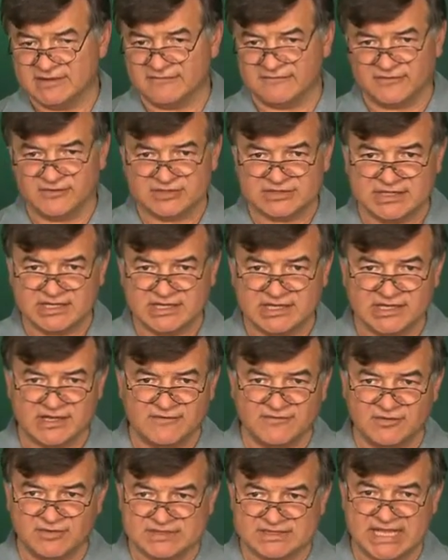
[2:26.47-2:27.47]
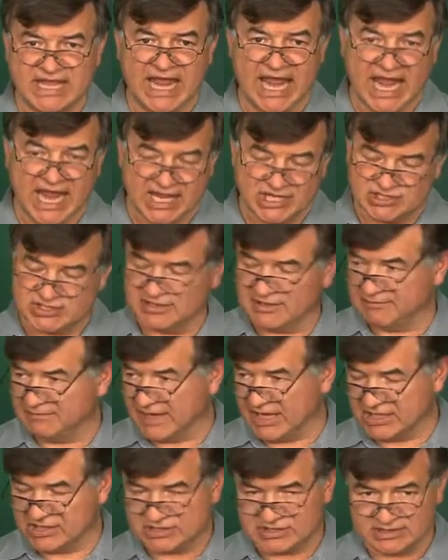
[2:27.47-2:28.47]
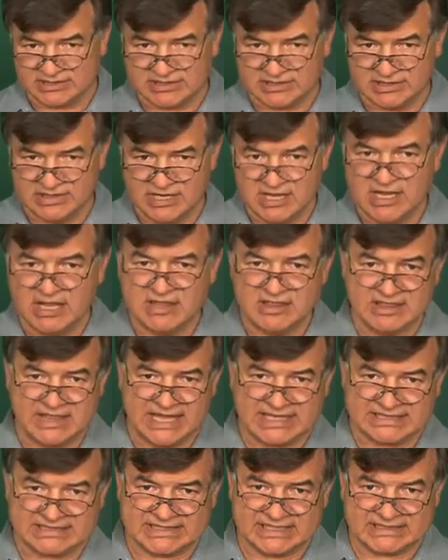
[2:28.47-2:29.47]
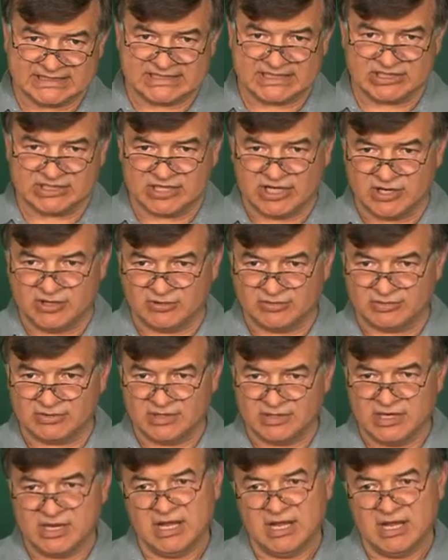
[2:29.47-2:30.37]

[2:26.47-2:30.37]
The first thing they give you is the age of the patient. That sets the tone.